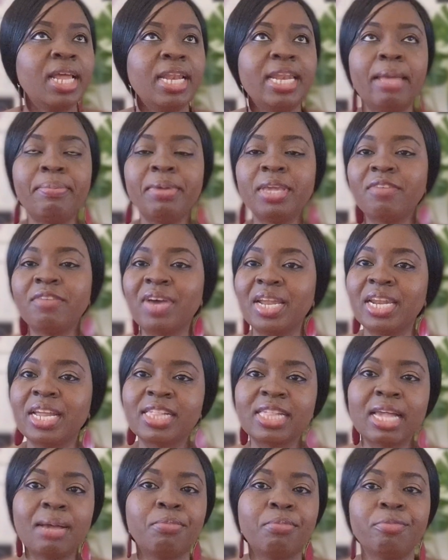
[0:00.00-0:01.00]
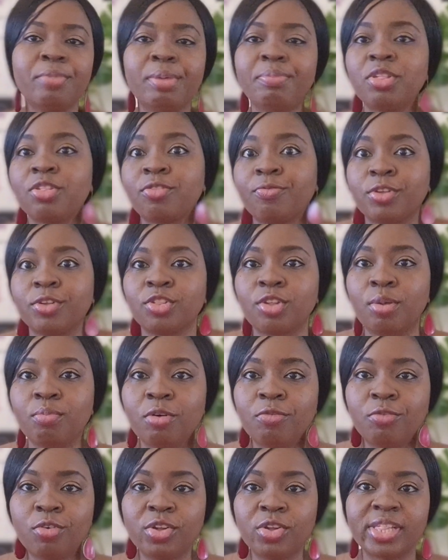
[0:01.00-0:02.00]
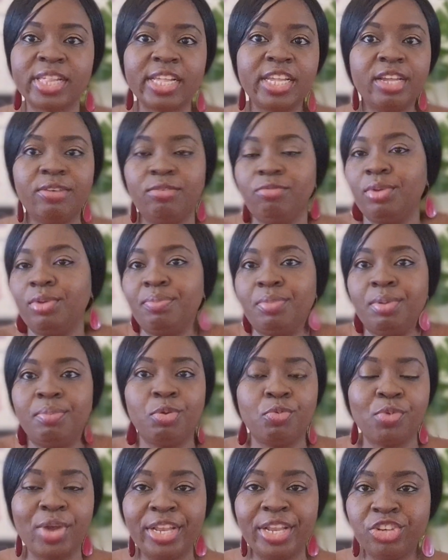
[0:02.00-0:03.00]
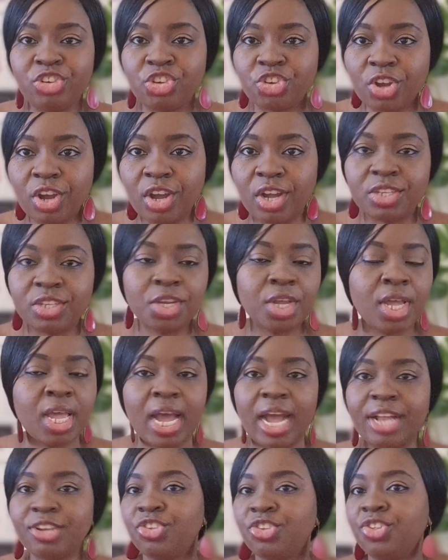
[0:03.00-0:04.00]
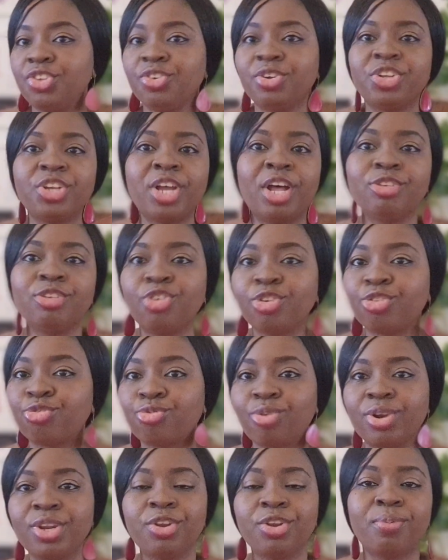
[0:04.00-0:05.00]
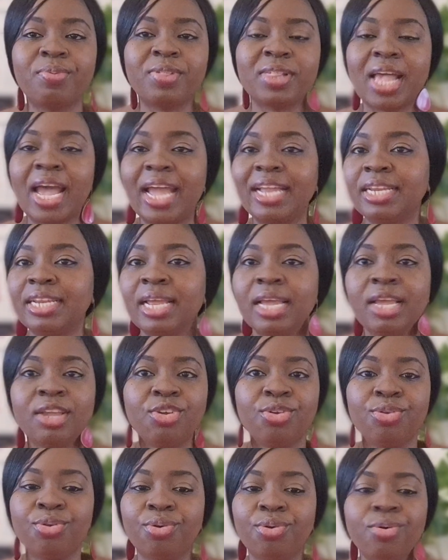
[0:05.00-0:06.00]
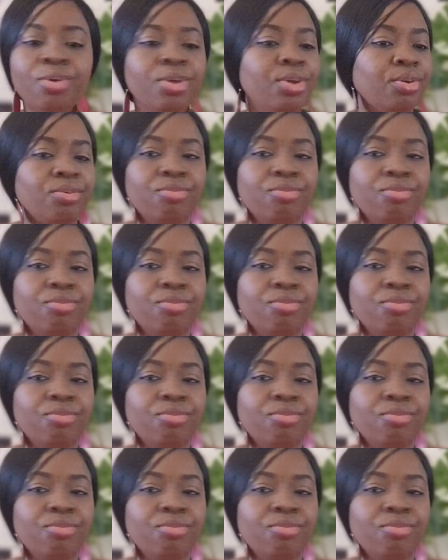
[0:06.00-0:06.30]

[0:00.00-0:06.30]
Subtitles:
Let me give an example. Maybe for some of us, maybe we're in church and you see your child just running offside, you know,